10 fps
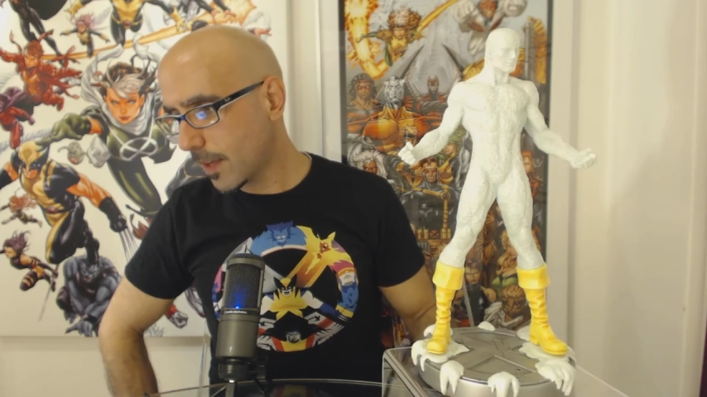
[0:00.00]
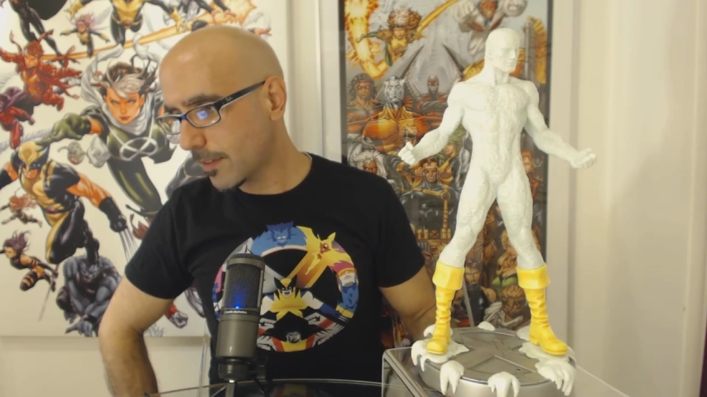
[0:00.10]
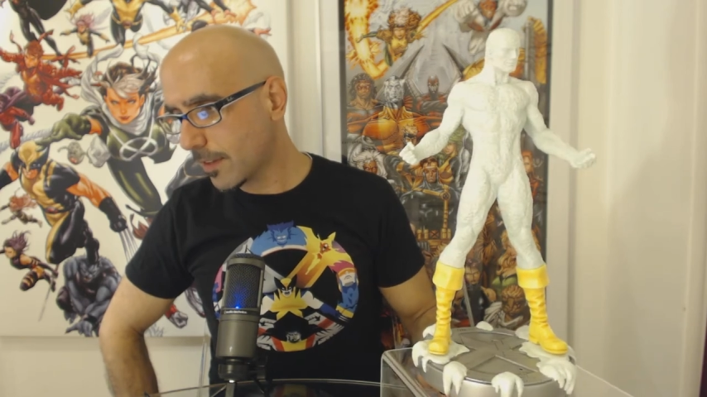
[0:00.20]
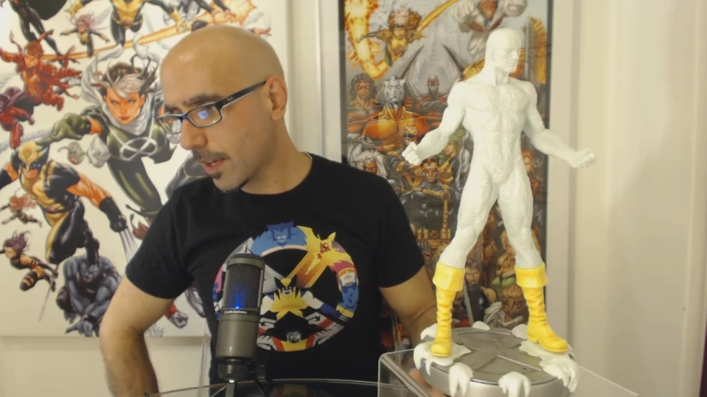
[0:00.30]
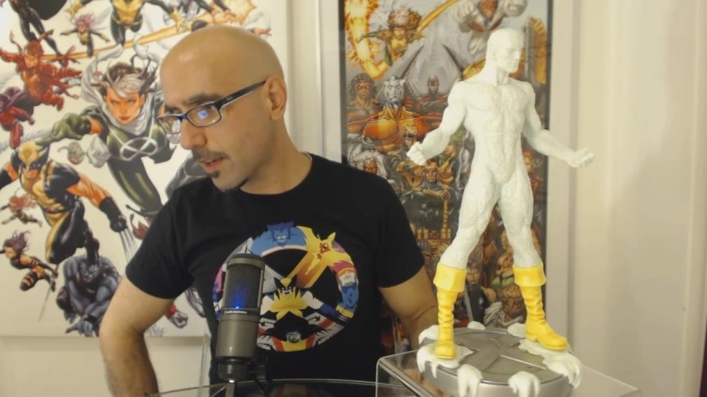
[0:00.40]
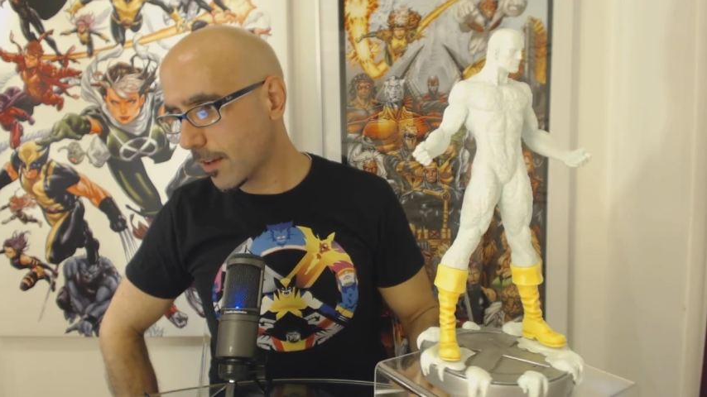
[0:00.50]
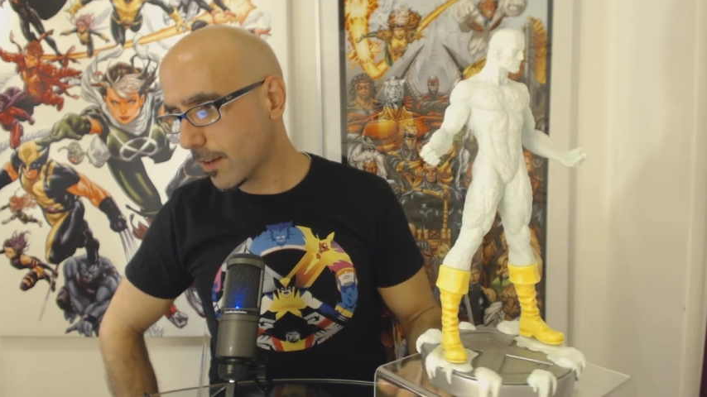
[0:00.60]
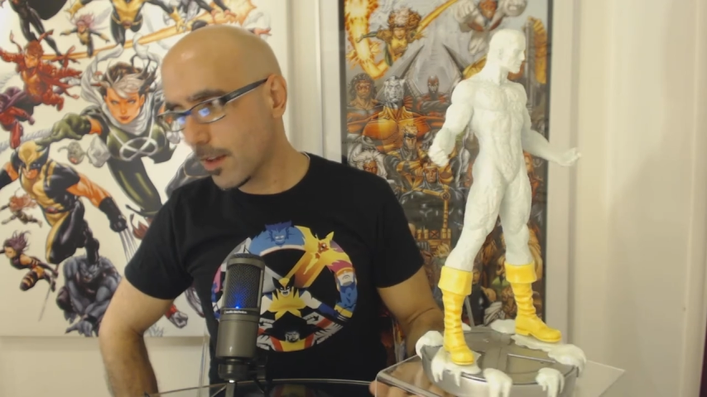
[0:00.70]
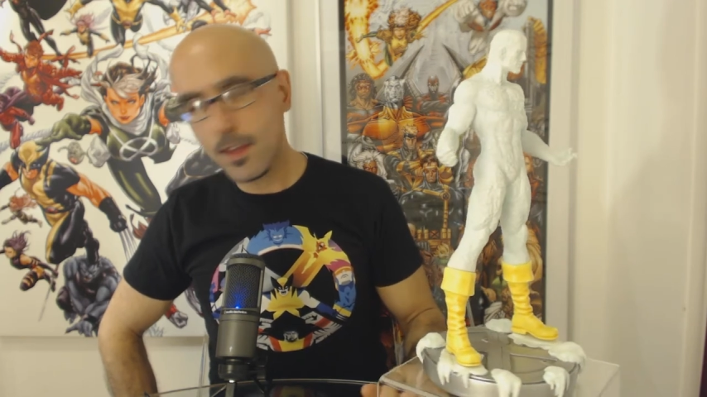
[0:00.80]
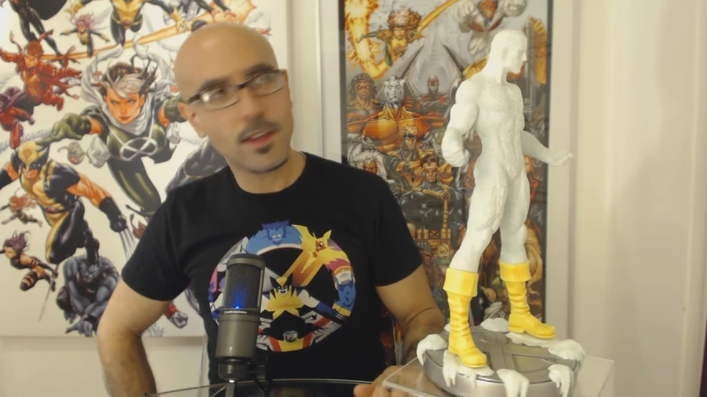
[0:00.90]
it's like,
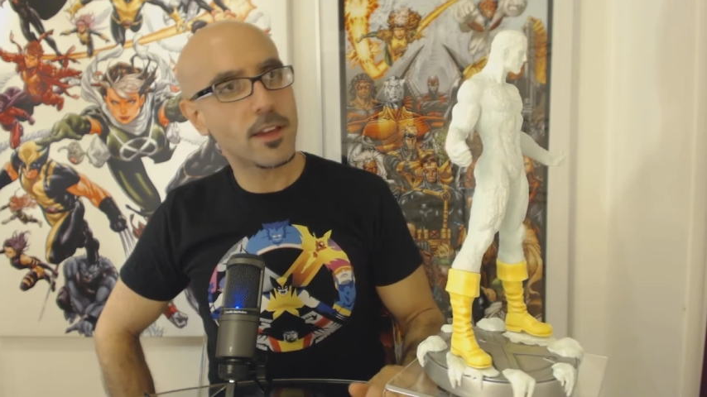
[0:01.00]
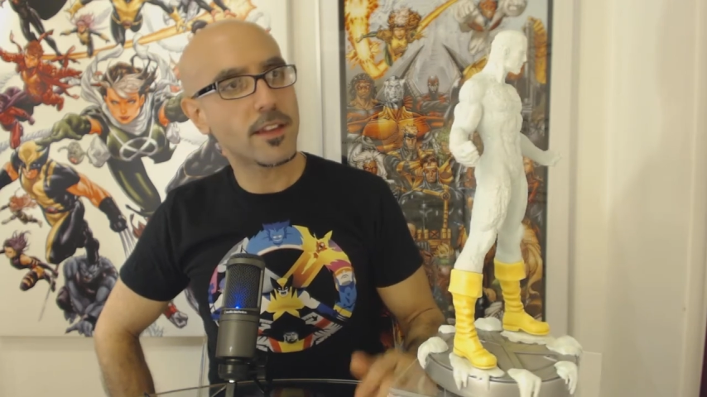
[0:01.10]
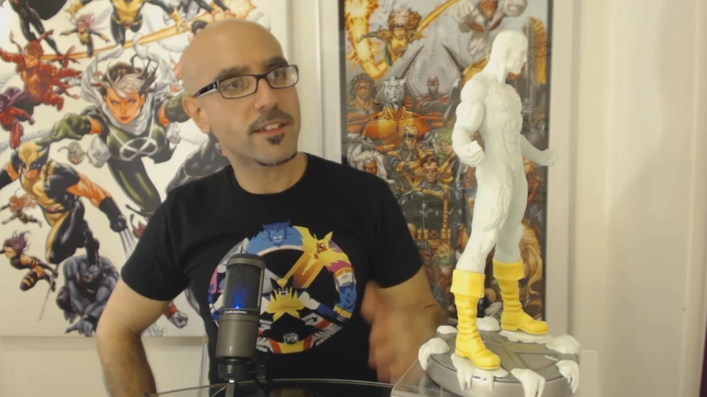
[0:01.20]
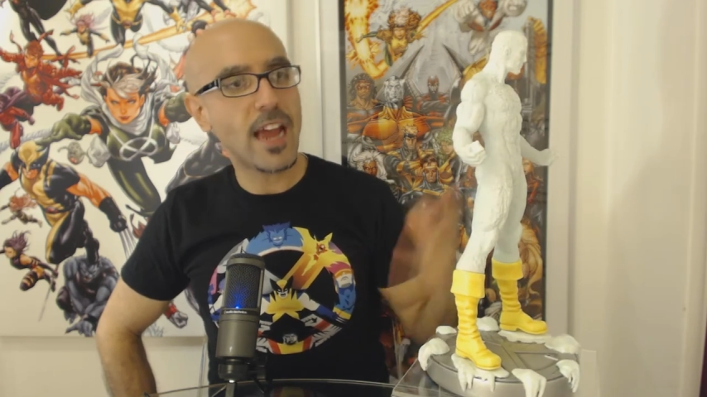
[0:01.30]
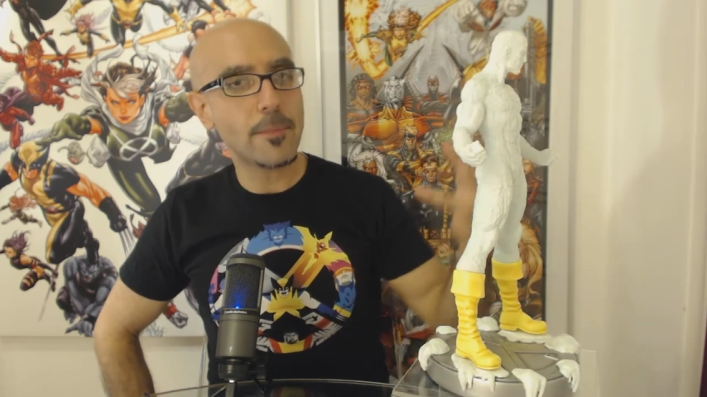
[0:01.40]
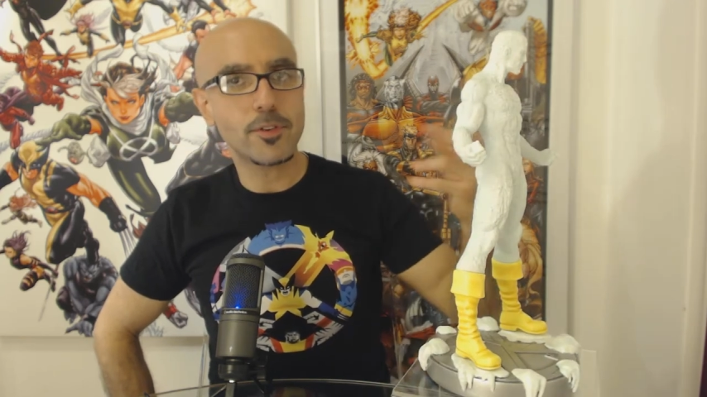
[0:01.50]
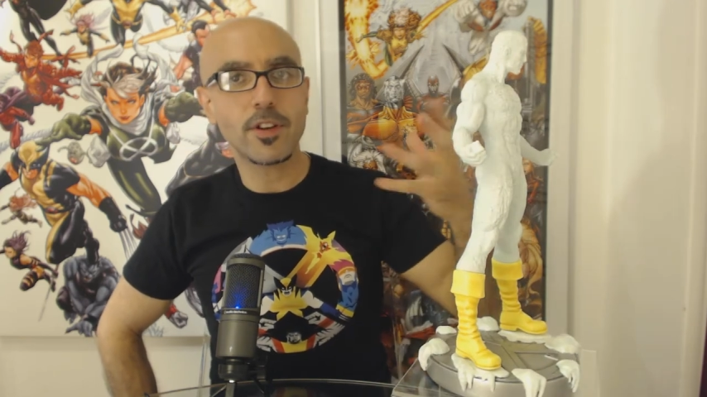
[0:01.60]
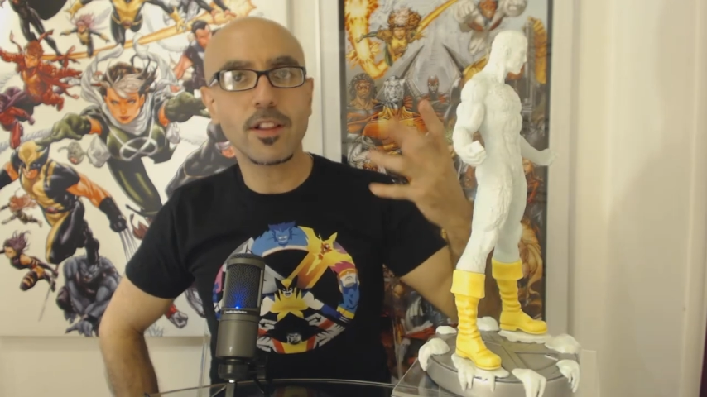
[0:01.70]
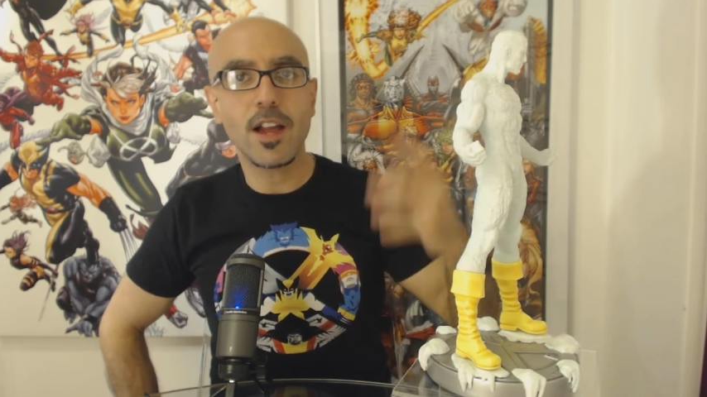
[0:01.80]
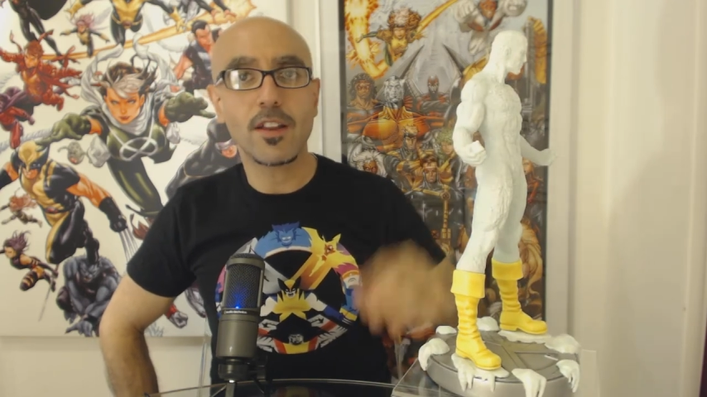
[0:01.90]
it's
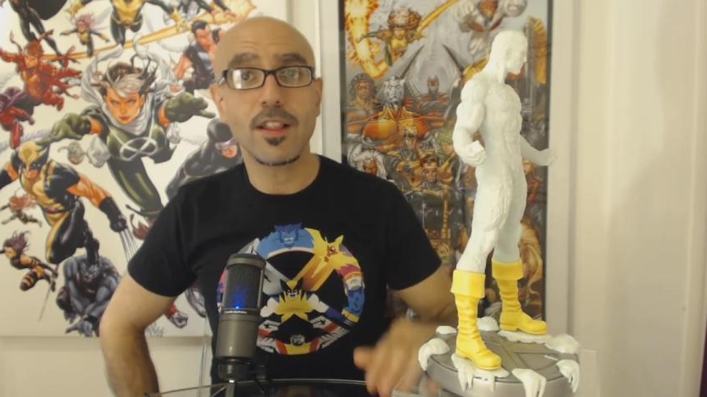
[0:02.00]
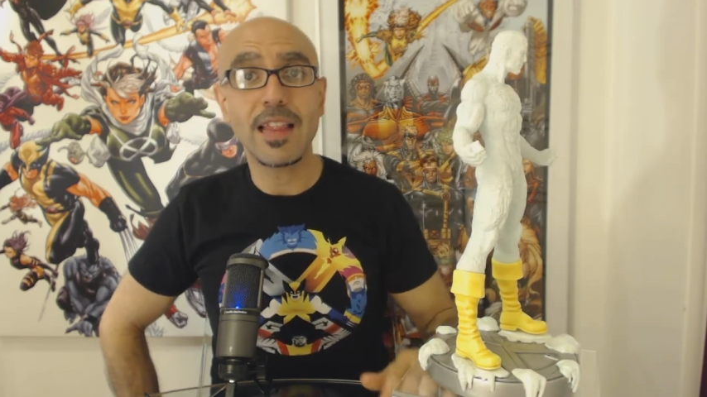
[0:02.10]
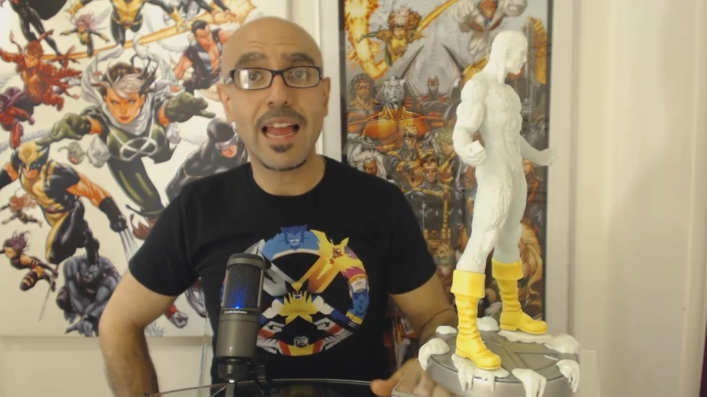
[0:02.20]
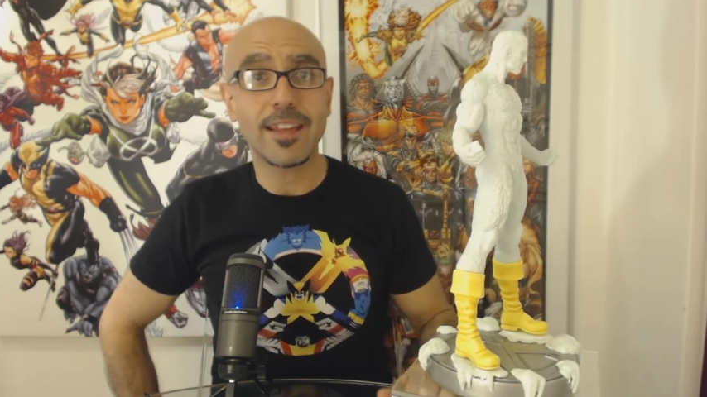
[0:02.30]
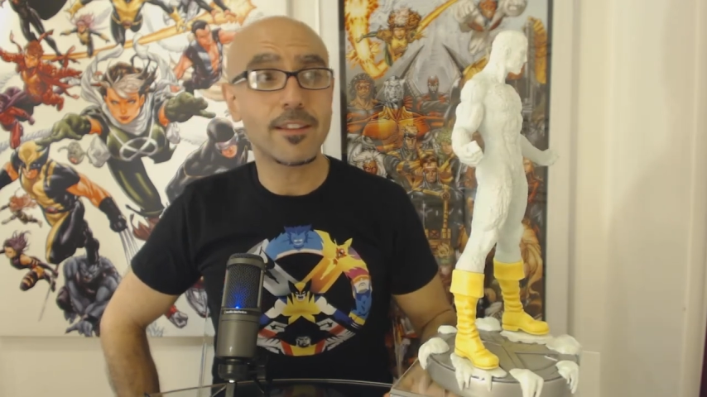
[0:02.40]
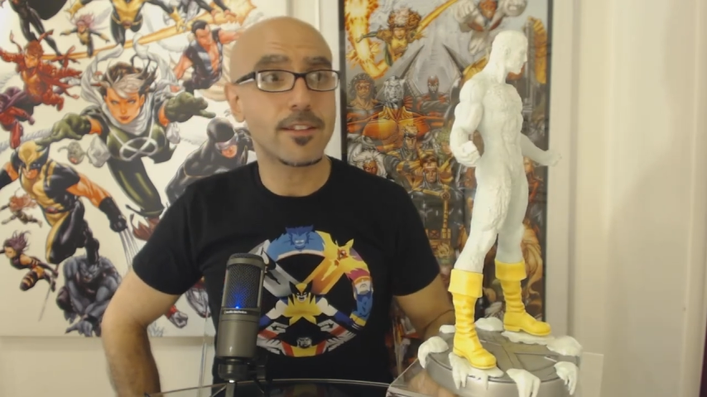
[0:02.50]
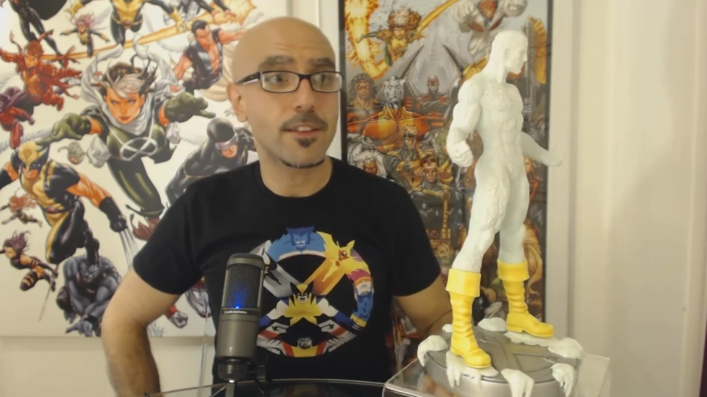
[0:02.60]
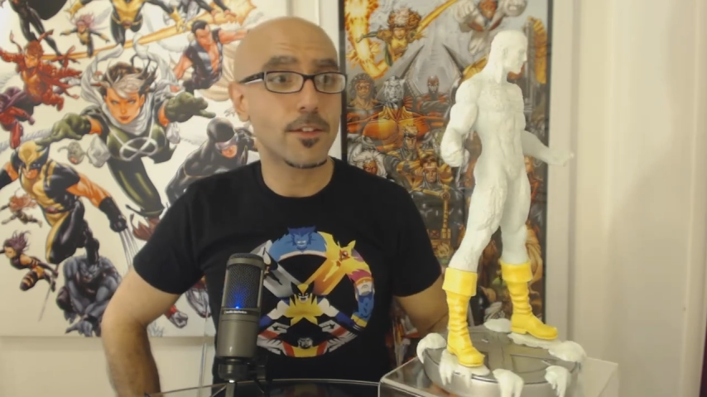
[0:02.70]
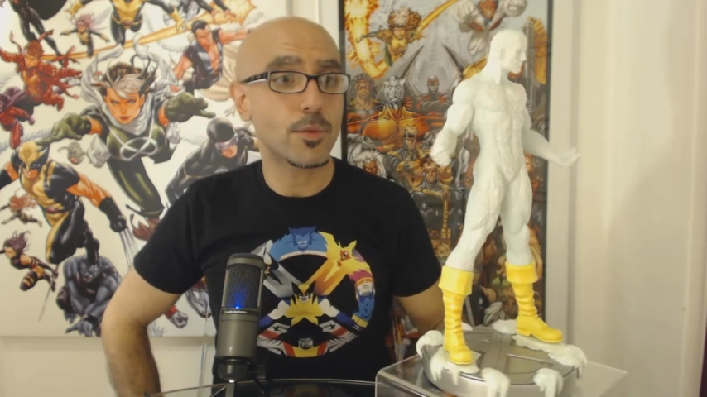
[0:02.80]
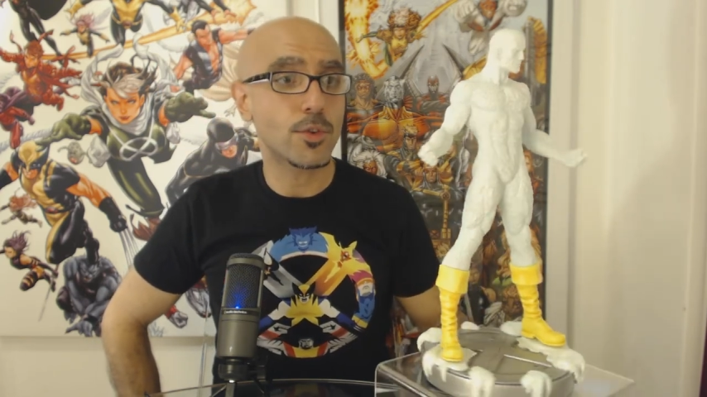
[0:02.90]
capturing a lot of the light
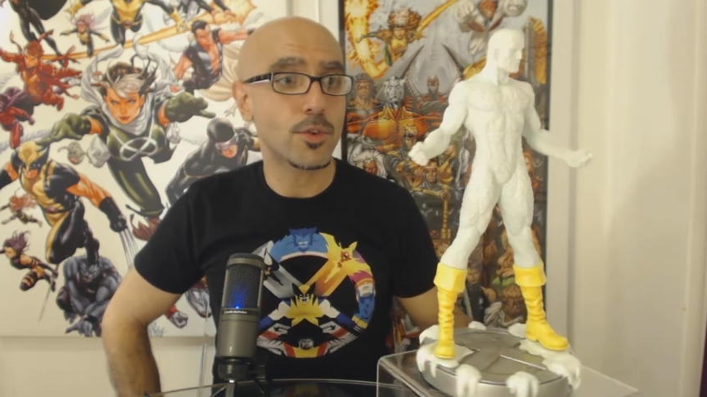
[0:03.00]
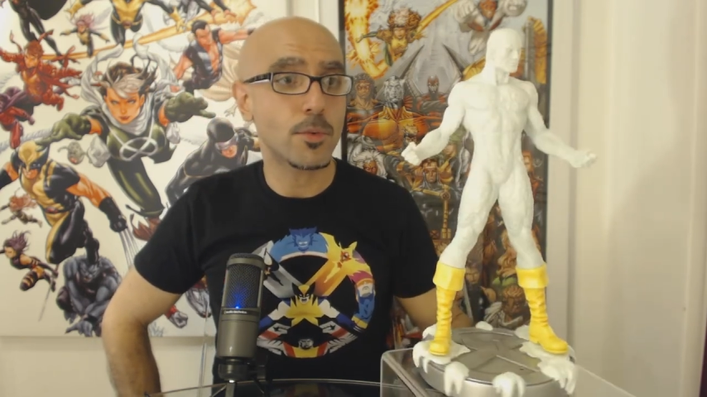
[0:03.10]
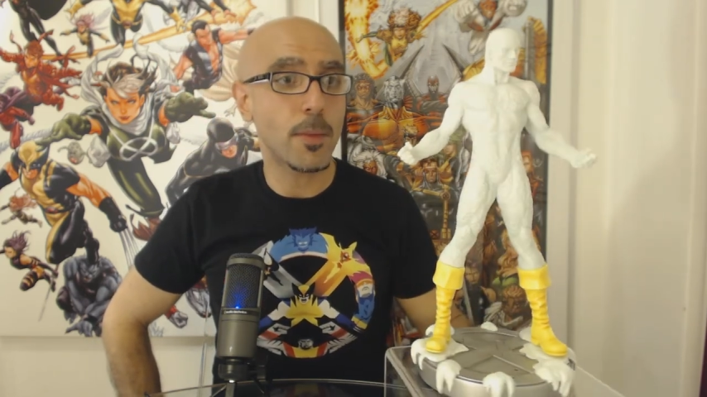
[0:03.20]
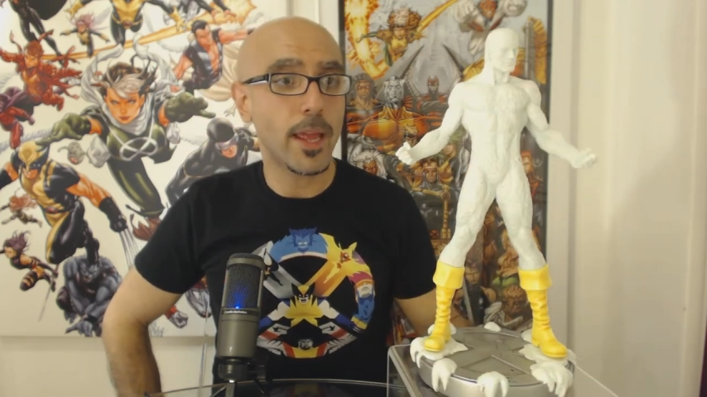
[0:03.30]
in the room,